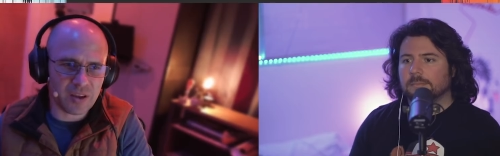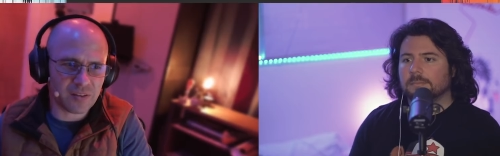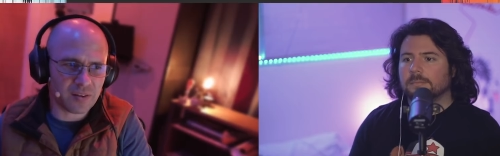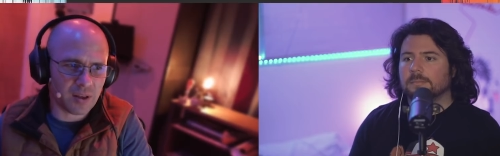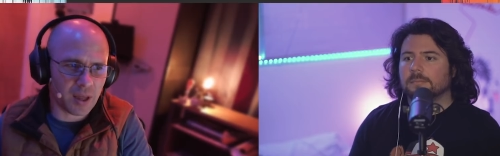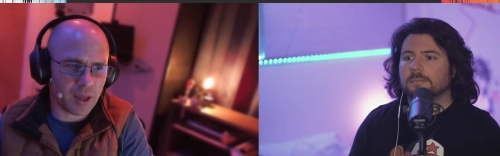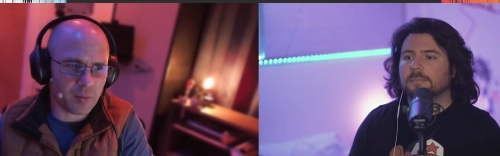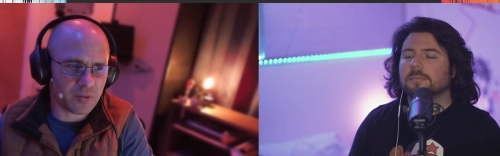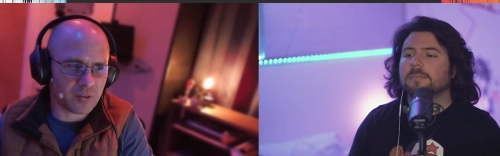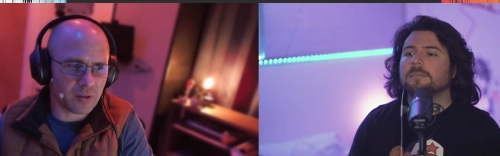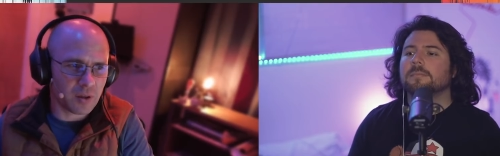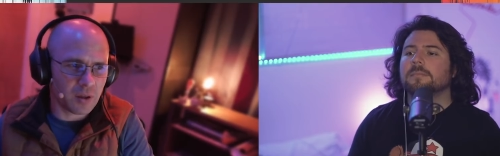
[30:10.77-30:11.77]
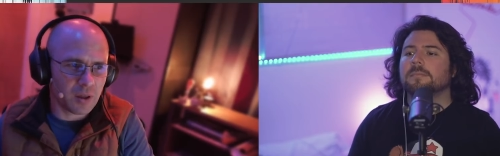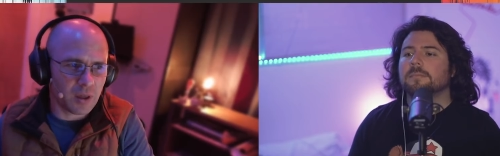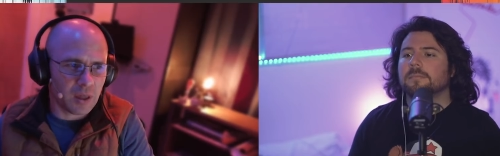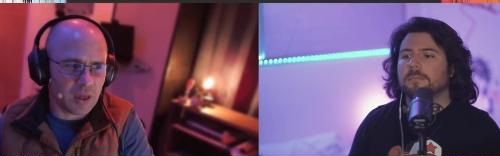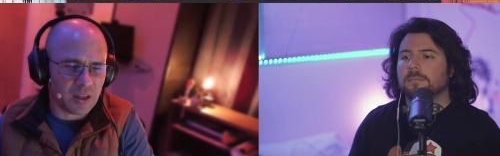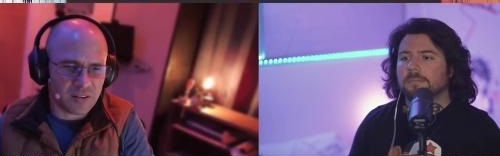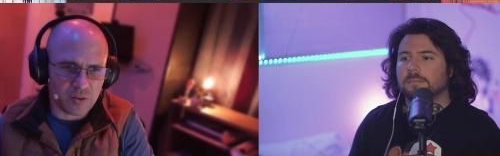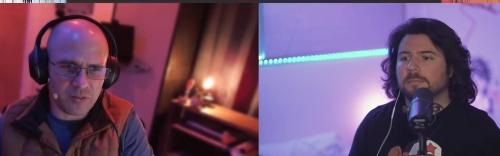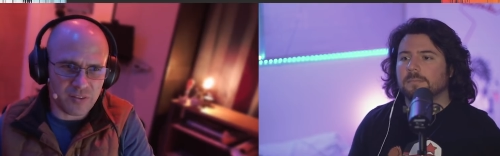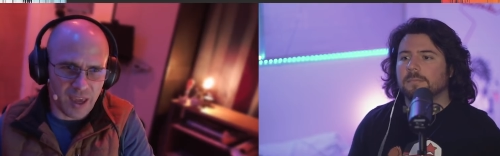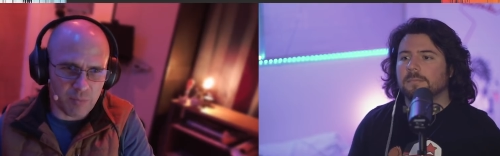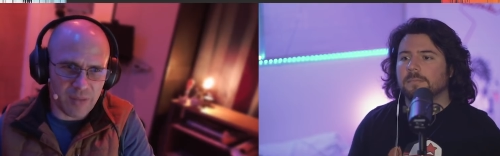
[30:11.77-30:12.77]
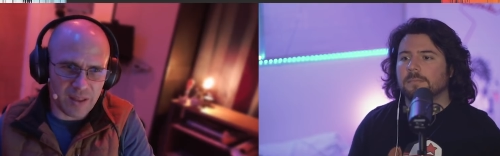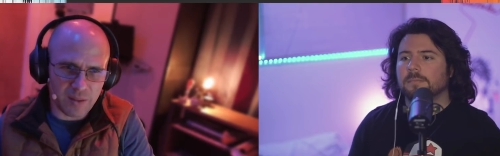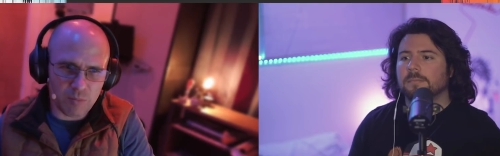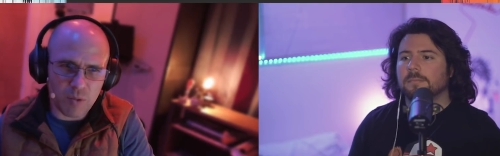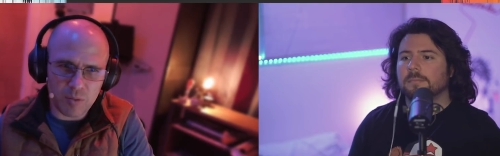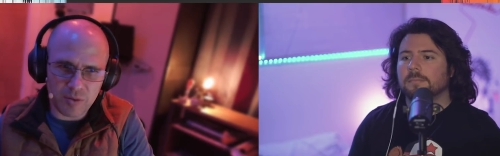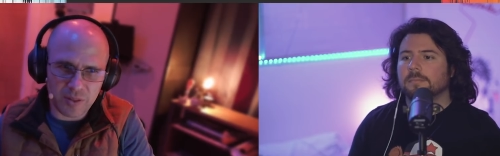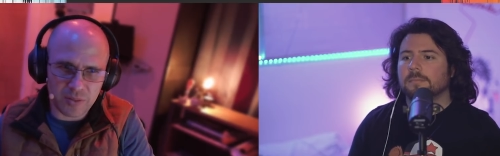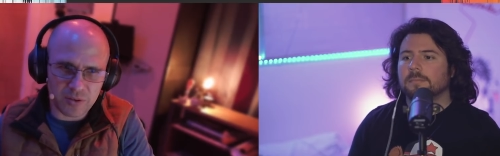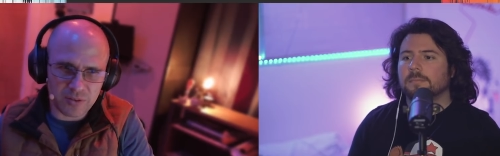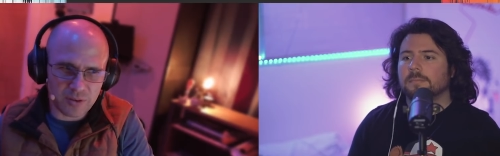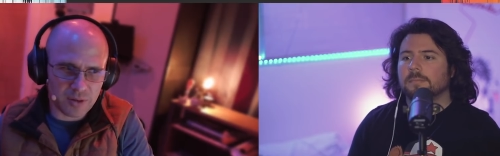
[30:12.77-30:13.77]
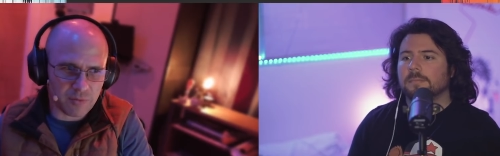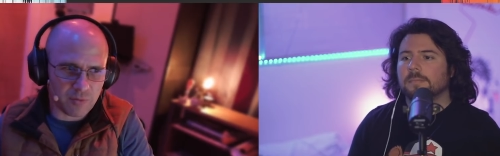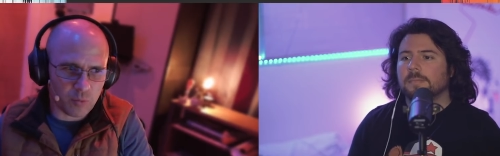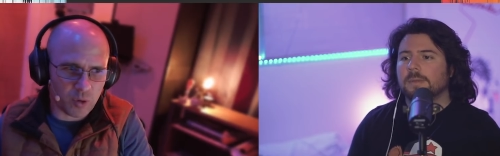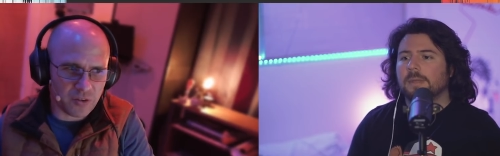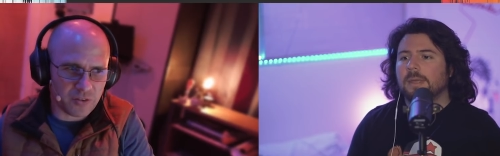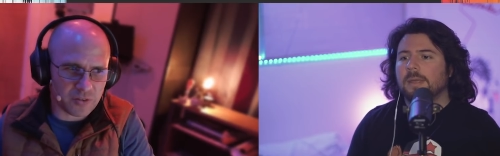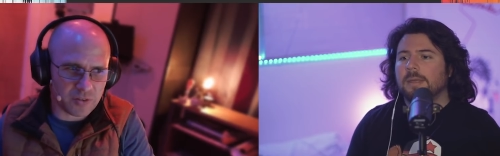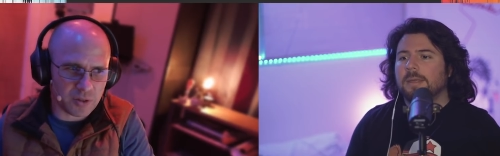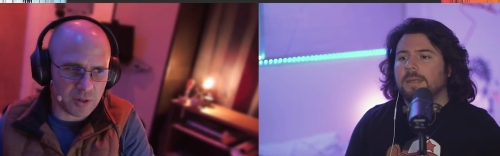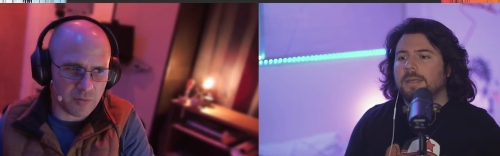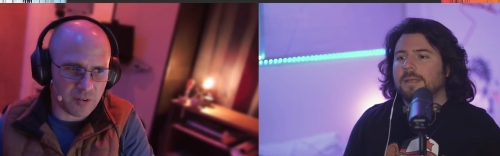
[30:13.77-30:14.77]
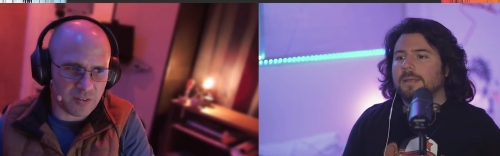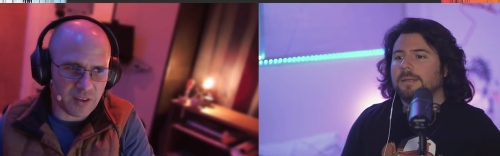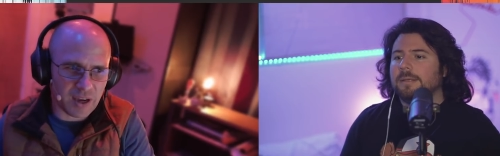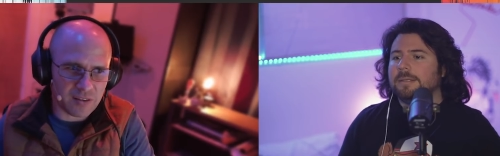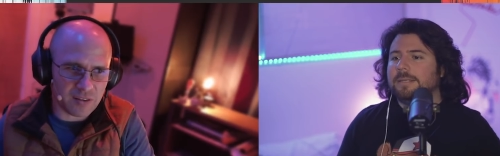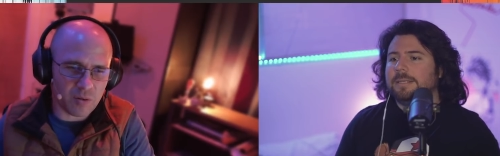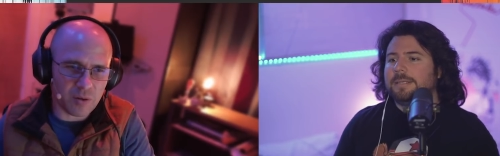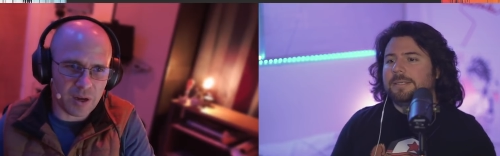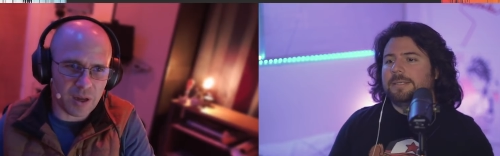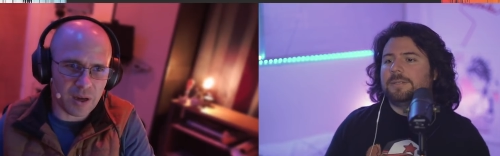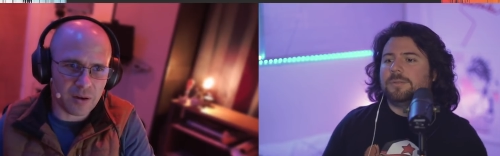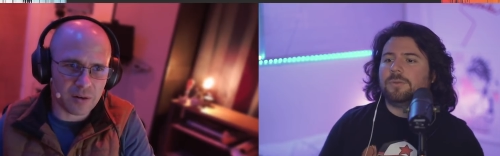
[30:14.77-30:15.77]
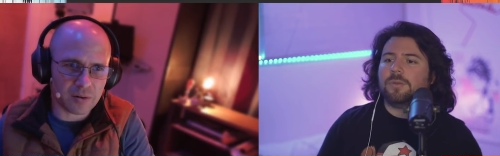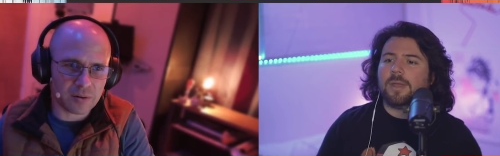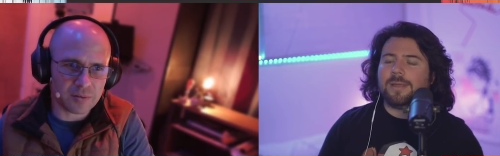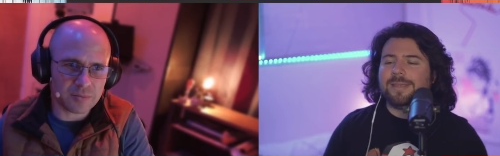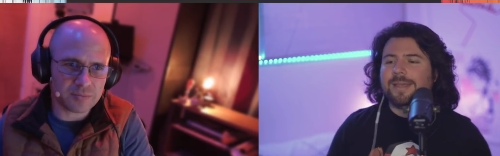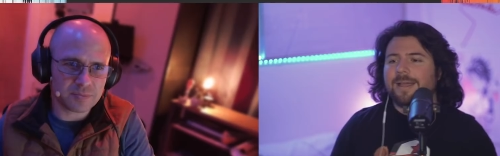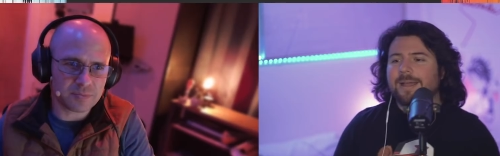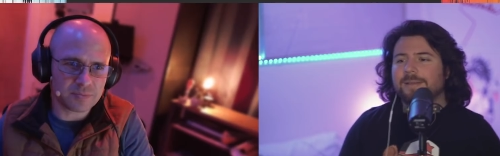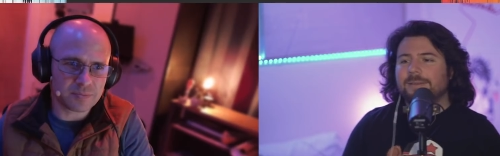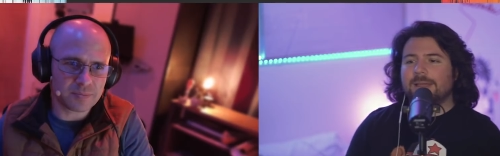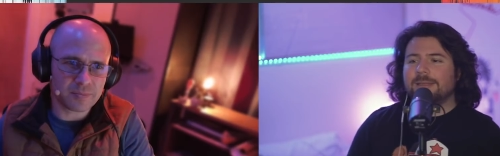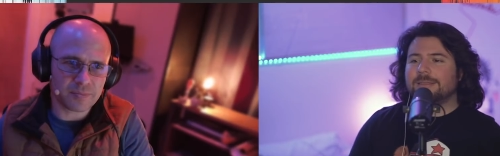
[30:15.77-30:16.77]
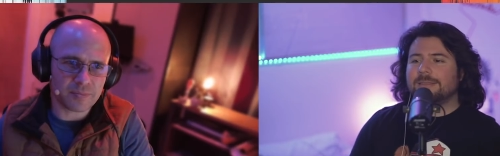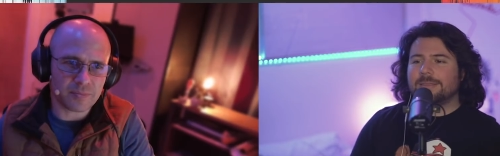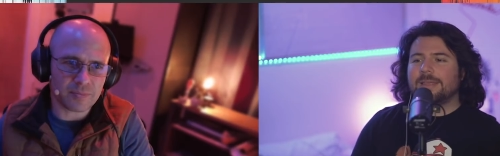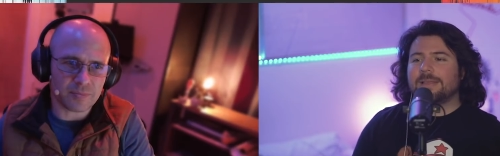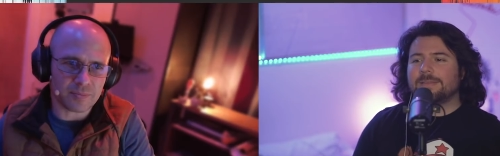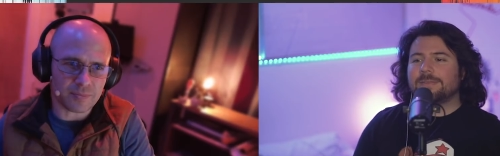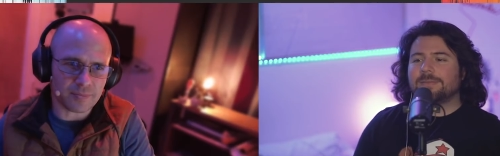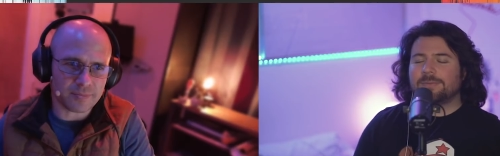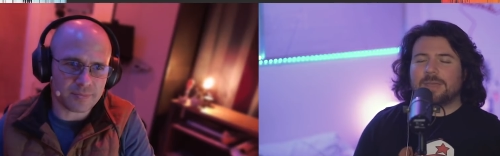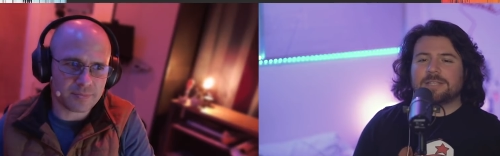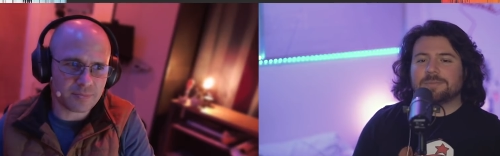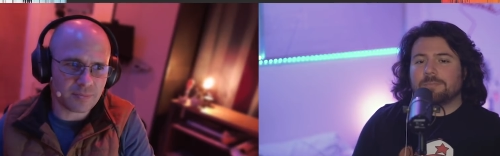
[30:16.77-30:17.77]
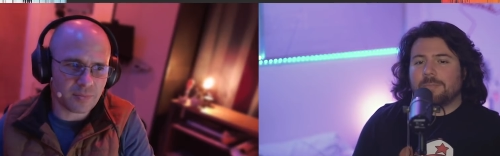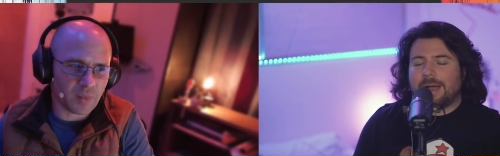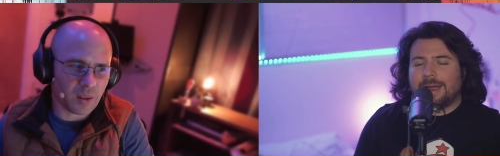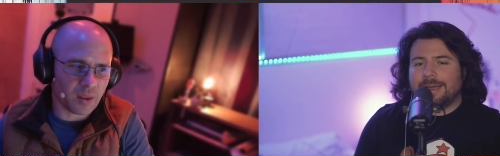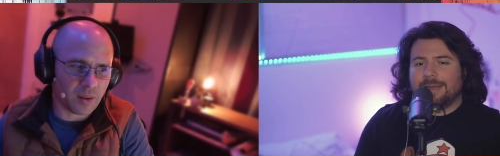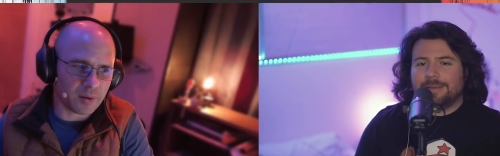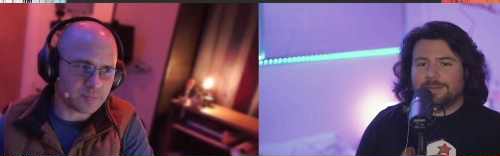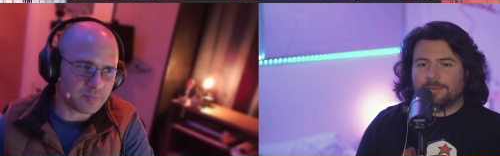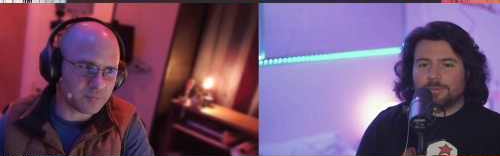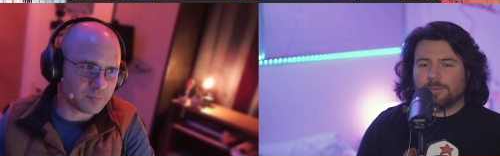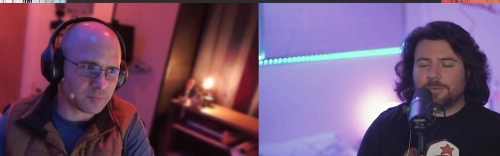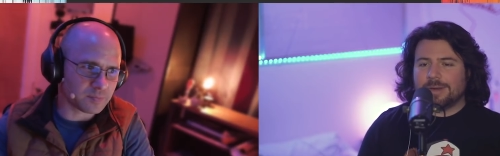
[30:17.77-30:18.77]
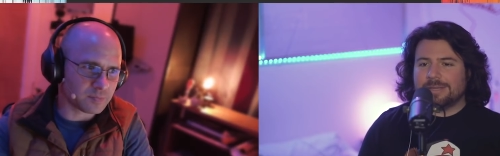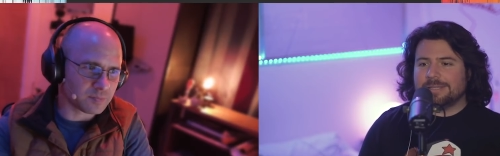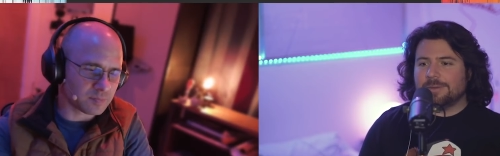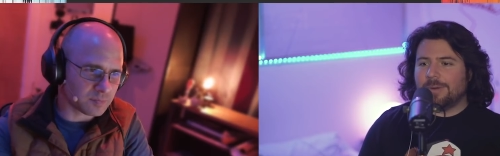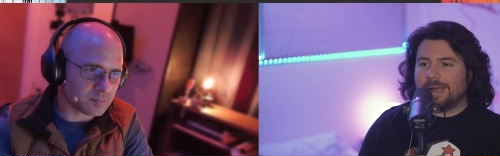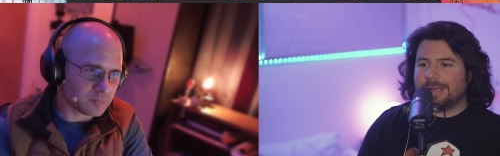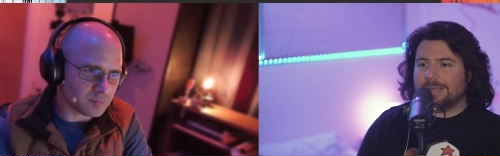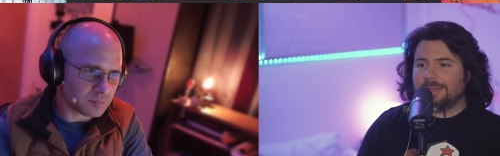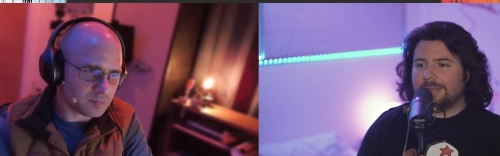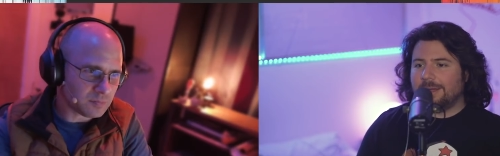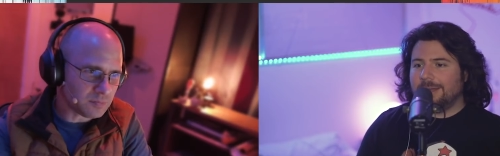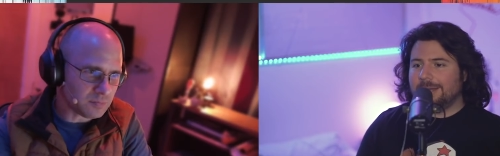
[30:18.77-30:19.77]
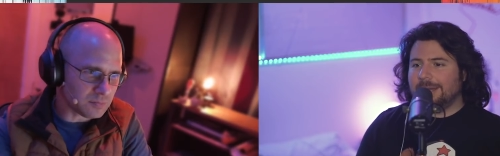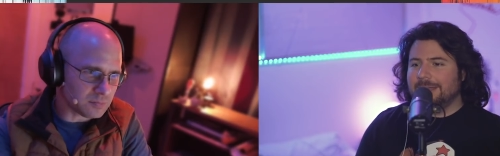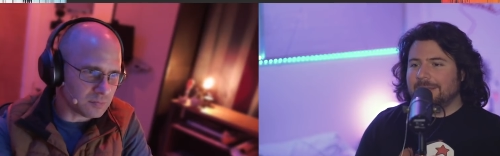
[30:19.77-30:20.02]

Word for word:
Speaker 1: things at times. And so, is that mainly why we think there's two different voices or two different sides going on, or?
Speaker 2: Yeah, that that's my crazy wacky thought,